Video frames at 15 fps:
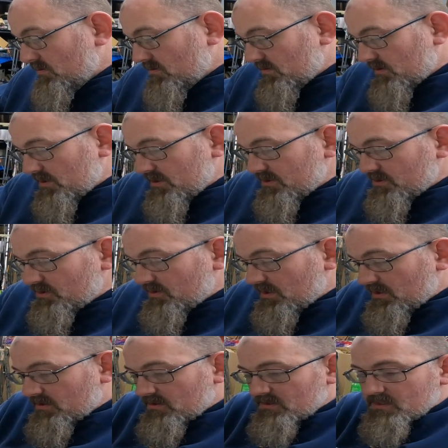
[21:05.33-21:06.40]
cool, is you
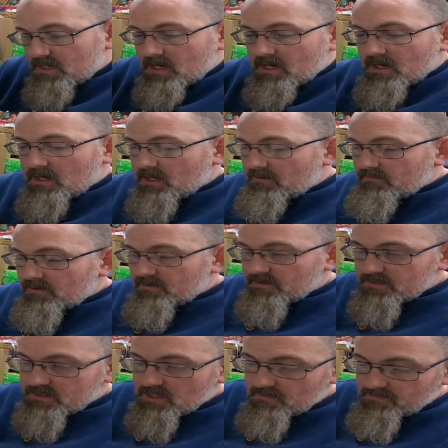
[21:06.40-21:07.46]
can take, even though
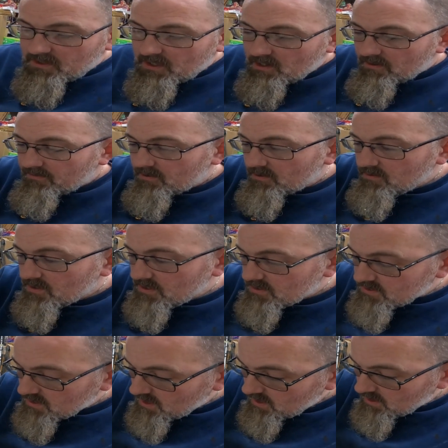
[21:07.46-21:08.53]
it's taped together, you can
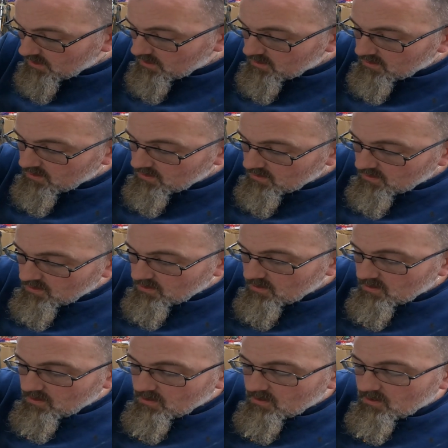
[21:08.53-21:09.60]
take
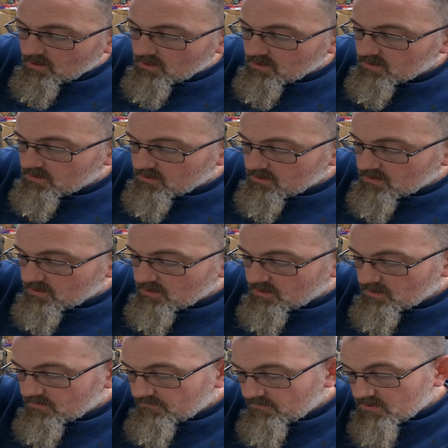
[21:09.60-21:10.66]
and
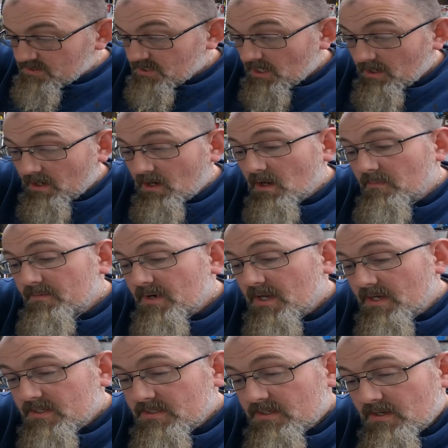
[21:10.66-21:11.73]
if you set it up
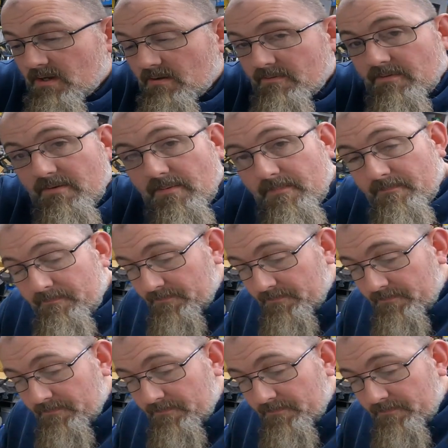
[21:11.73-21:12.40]
nice enough,